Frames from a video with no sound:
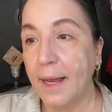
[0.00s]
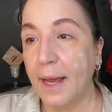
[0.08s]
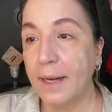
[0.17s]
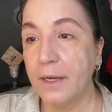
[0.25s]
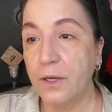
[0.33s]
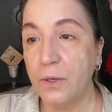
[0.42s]

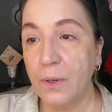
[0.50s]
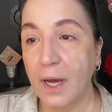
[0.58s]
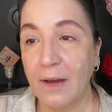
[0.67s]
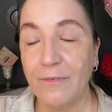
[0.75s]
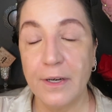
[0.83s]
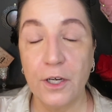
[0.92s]
and you
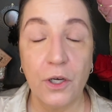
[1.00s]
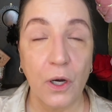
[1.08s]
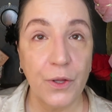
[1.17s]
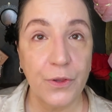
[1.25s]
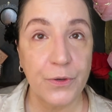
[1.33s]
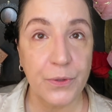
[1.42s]
haven't
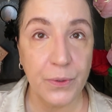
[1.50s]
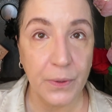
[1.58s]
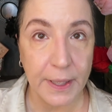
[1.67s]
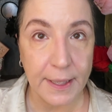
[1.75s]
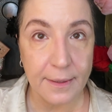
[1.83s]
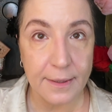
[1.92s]
gone through
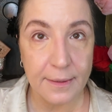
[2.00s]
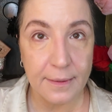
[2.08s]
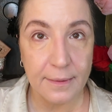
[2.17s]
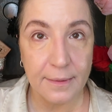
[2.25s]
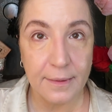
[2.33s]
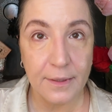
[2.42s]
it
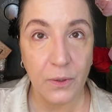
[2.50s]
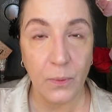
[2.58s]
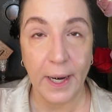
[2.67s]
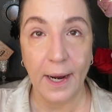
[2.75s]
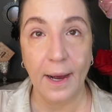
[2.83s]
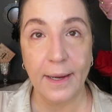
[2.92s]
the
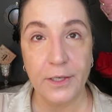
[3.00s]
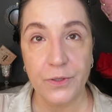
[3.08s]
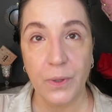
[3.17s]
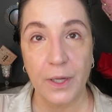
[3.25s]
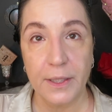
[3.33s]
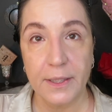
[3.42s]
way I
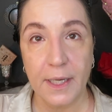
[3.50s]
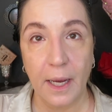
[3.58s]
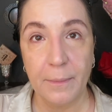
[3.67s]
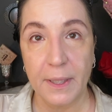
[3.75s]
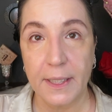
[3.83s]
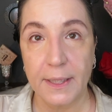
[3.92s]
do all the
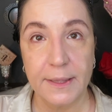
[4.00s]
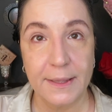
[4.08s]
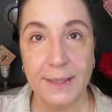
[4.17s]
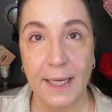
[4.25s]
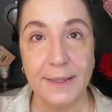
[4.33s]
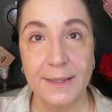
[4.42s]
time, because
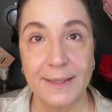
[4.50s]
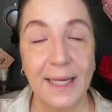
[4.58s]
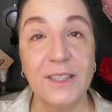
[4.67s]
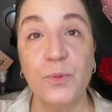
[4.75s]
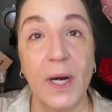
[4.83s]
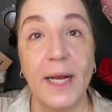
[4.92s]

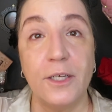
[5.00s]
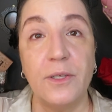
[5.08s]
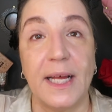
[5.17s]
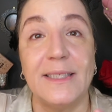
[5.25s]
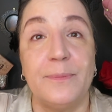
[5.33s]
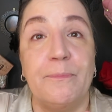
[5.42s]
that's what I
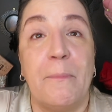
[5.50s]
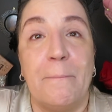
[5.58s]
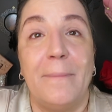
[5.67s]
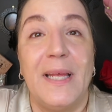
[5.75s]
do.